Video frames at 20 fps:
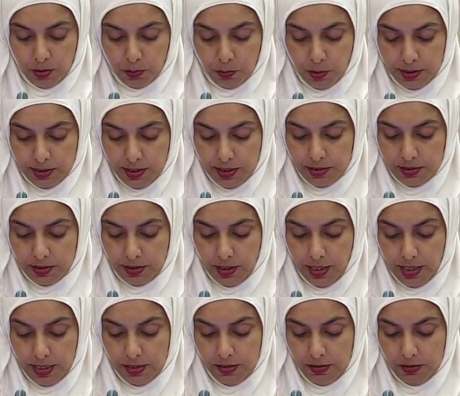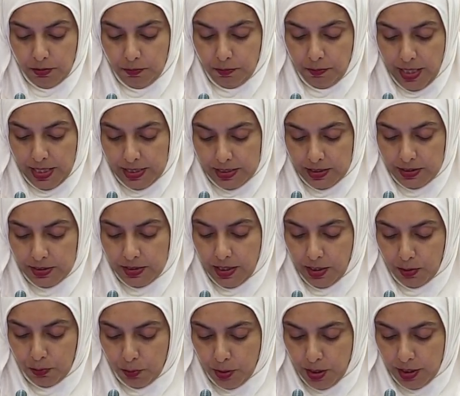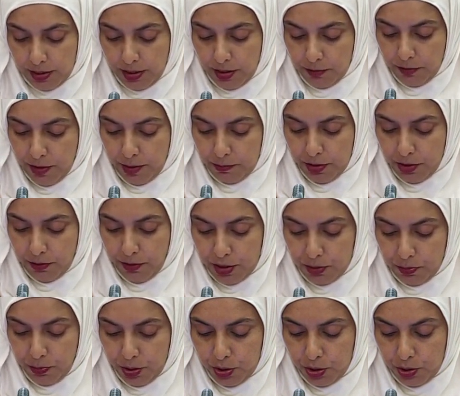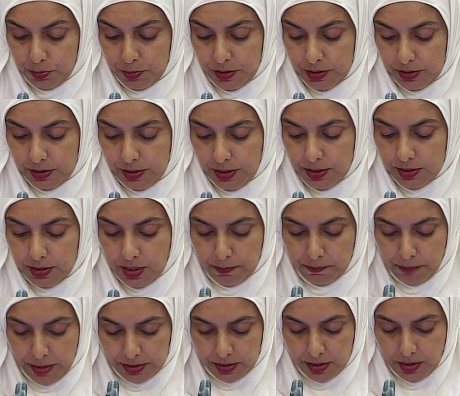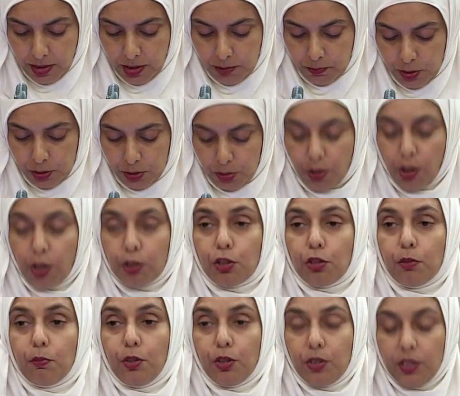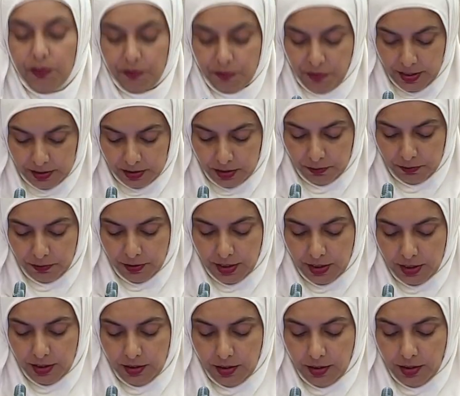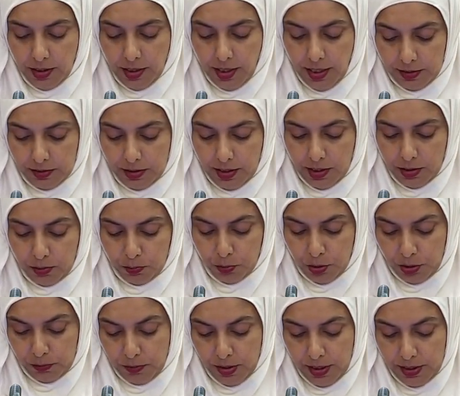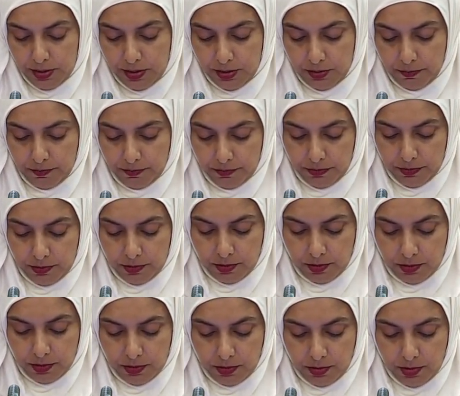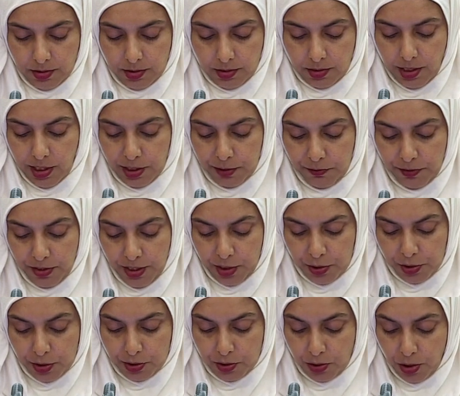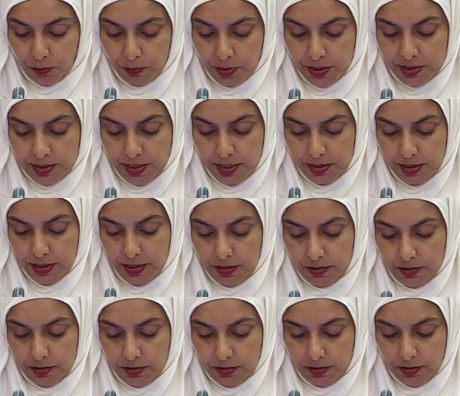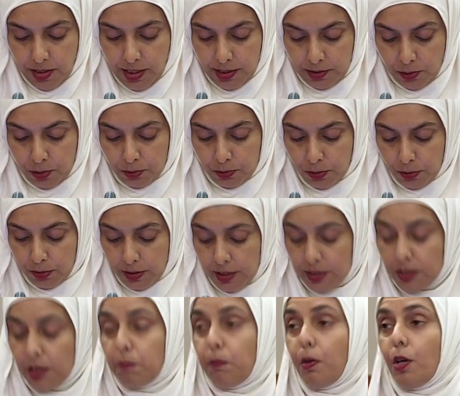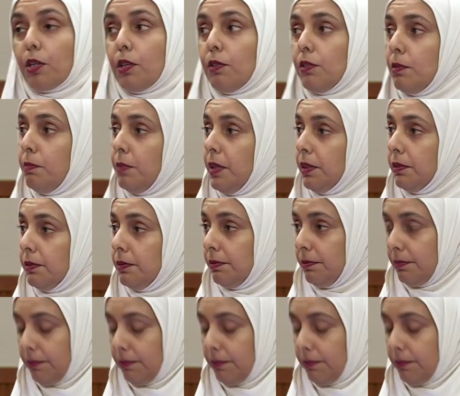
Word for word: Workers can balance their work and family responsibilities, are better able to contribute effectively at their workplace. Clarifications notwithstanding, I conclude in support of the bill.